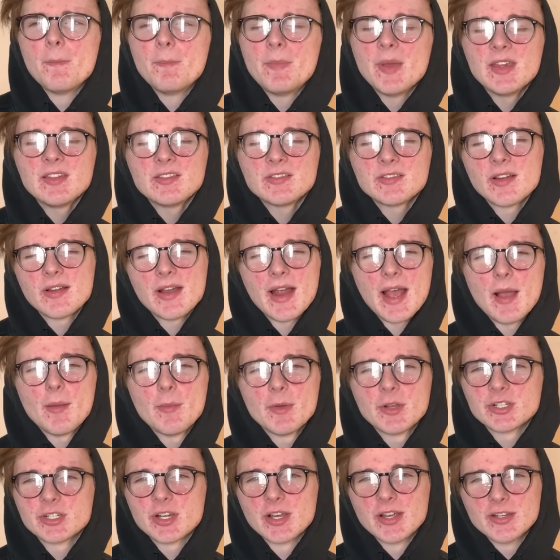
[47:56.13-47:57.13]
Based on how
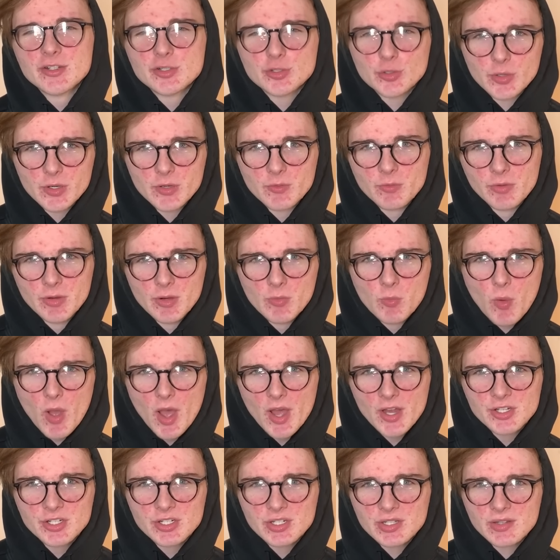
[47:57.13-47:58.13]
much I enjoyed
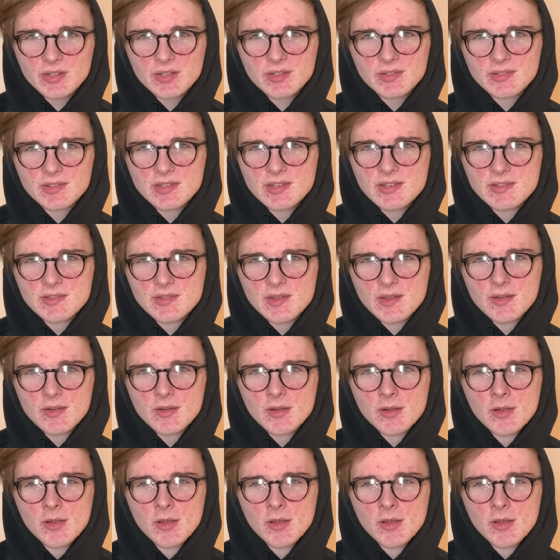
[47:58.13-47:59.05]
rewatching this season,